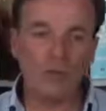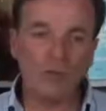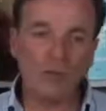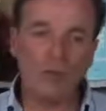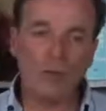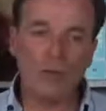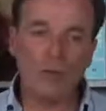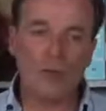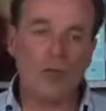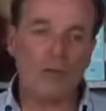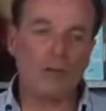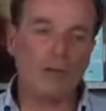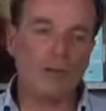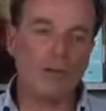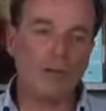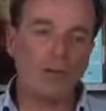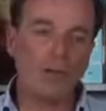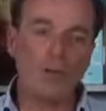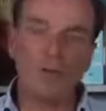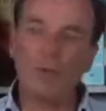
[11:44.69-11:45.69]
I know about
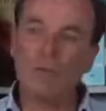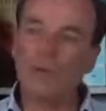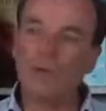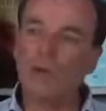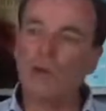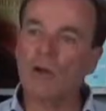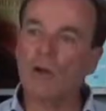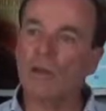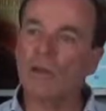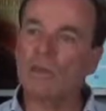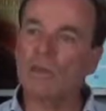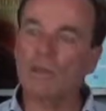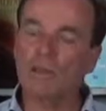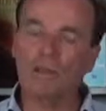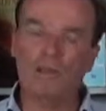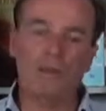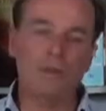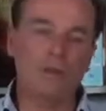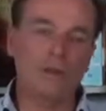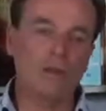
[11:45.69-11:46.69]
creating websites
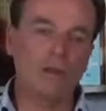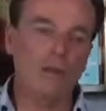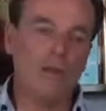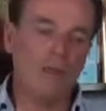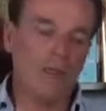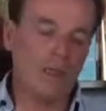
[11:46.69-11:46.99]
and doing